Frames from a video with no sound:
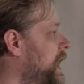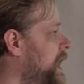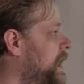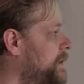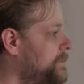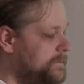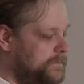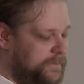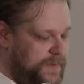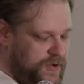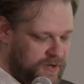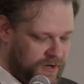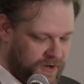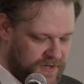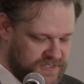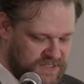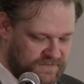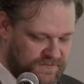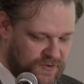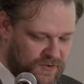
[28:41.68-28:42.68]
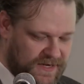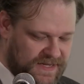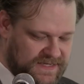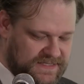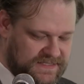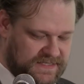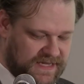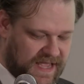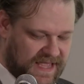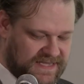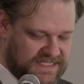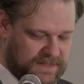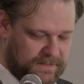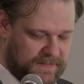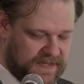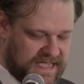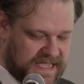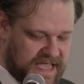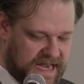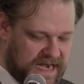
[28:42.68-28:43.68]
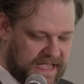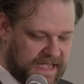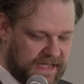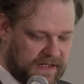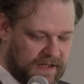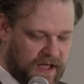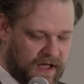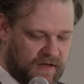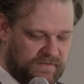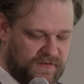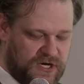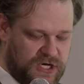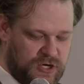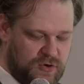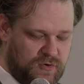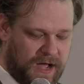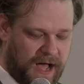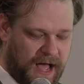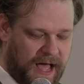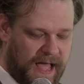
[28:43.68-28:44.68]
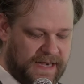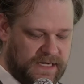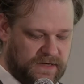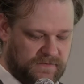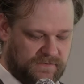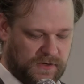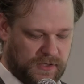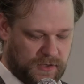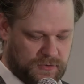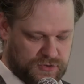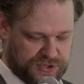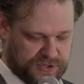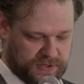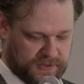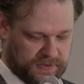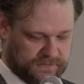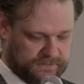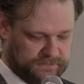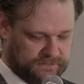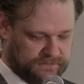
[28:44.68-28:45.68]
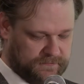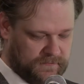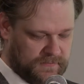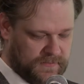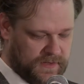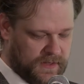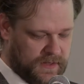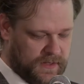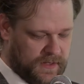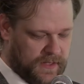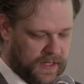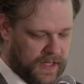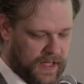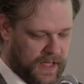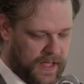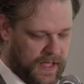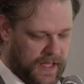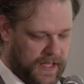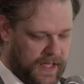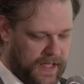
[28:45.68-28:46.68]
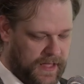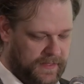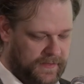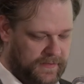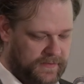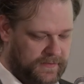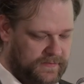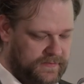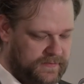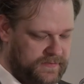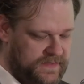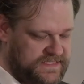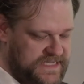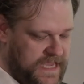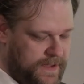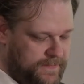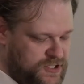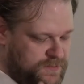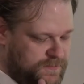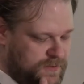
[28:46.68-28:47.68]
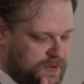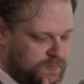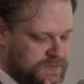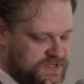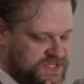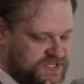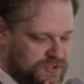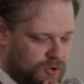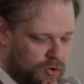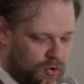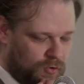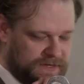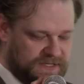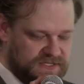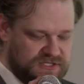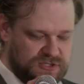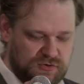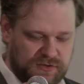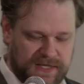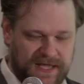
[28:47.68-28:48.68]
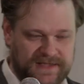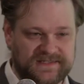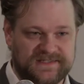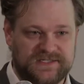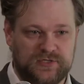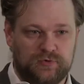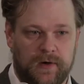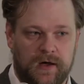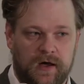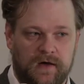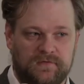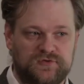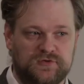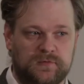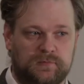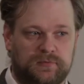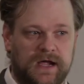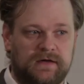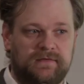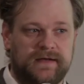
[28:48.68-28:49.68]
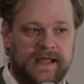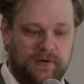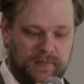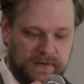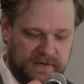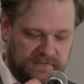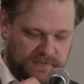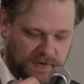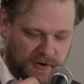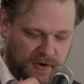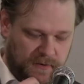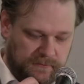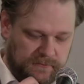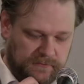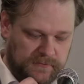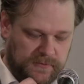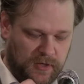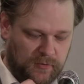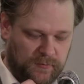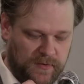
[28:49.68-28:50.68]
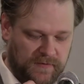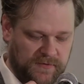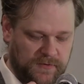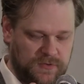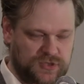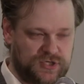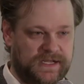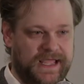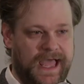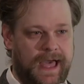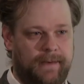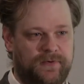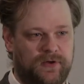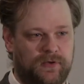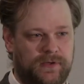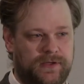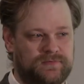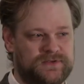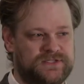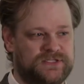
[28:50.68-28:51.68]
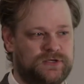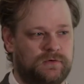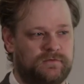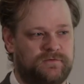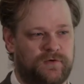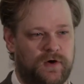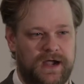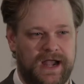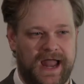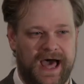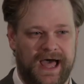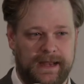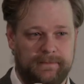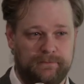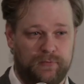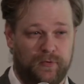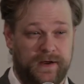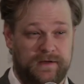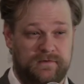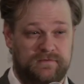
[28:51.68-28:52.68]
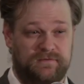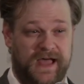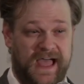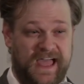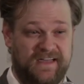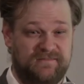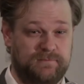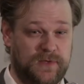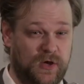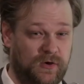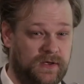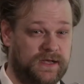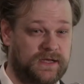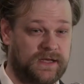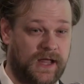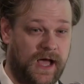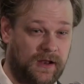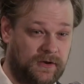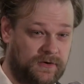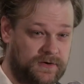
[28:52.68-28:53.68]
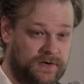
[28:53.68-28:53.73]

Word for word: Um, but you can also view it as, as the beginning of a new kind of closure. Uh, the Tampa Tribune was sold in 2012 to a private equity firm called Revolution Capital. It was sold for $9.5 million.